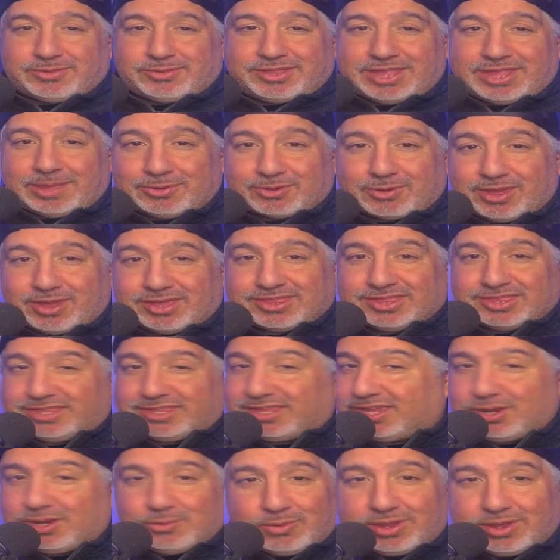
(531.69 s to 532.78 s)
Democrats
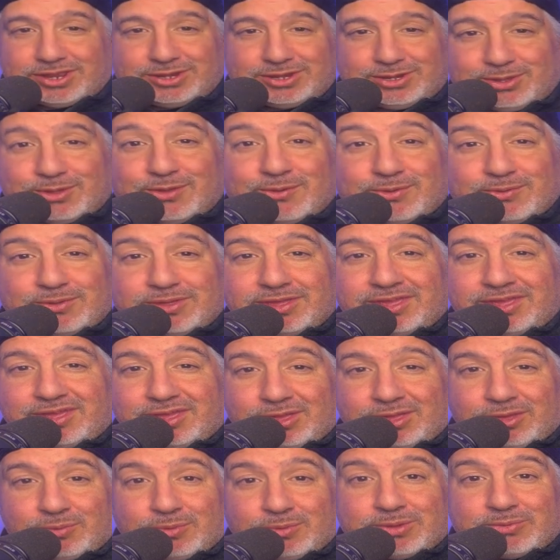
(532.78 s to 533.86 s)
didn't want to know
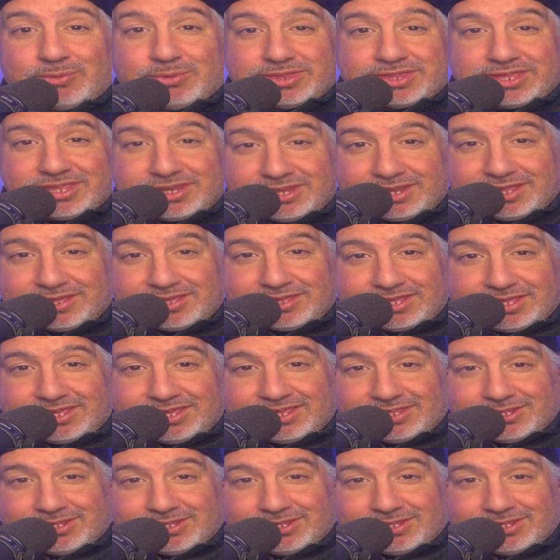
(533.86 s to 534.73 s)
what was in uh,